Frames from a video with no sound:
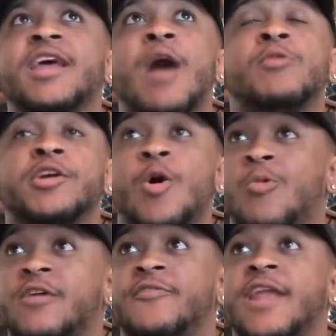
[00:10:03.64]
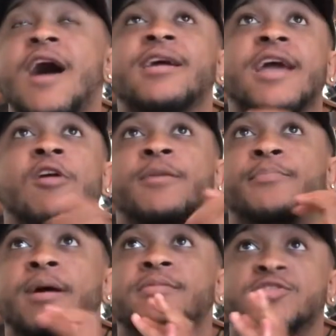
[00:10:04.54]
I went to go work for Loudoun County
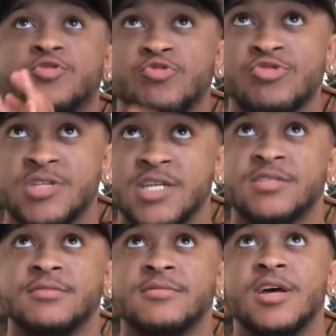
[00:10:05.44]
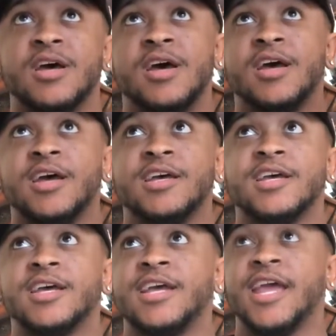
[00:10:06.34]
Public School Systems.
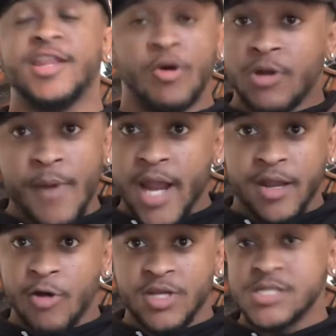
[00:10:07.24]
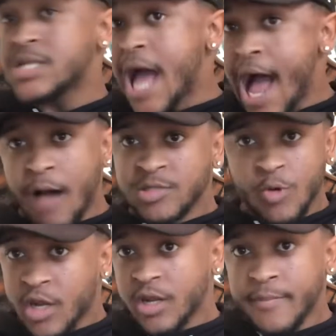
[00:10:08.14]
Don't nobody know this. I was
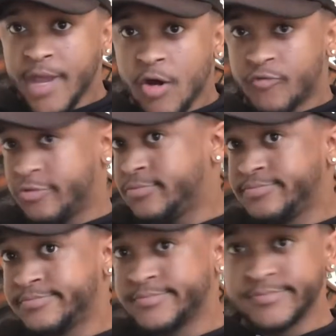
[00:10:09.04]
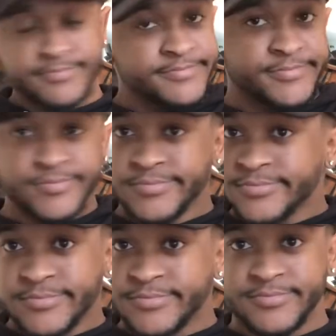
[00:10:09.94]
working in the mailroom,
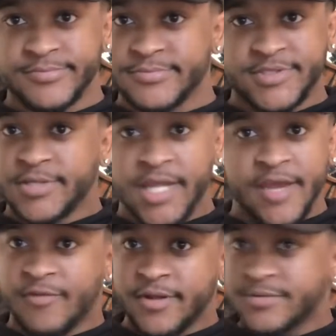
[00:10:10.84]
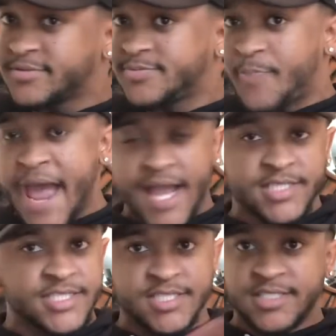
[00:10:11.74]
delivering
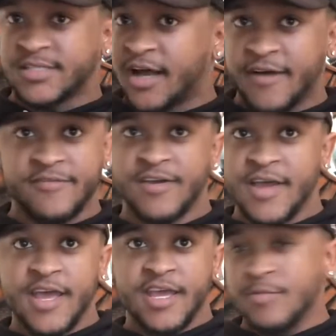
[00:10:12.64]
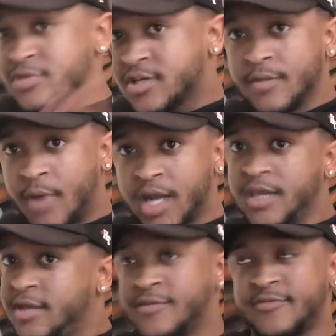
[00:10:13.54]
packages and stuff. It was good money,
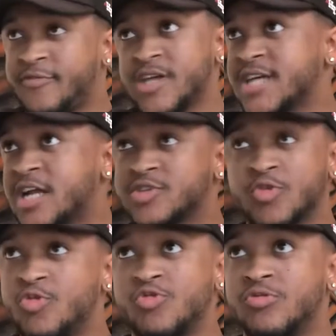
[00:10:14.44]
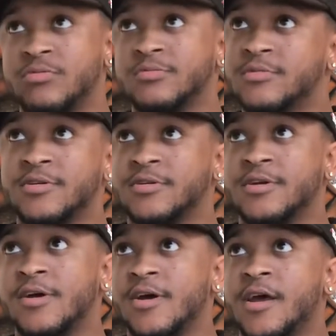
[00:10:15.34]
fresh out of school.
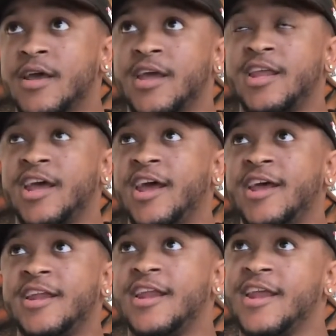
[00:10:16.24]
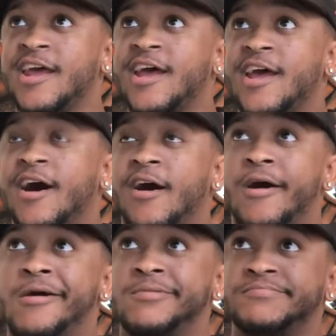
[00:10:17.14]
And then
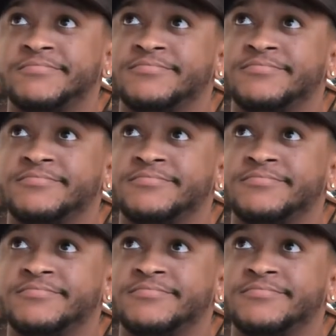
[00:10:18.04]
um,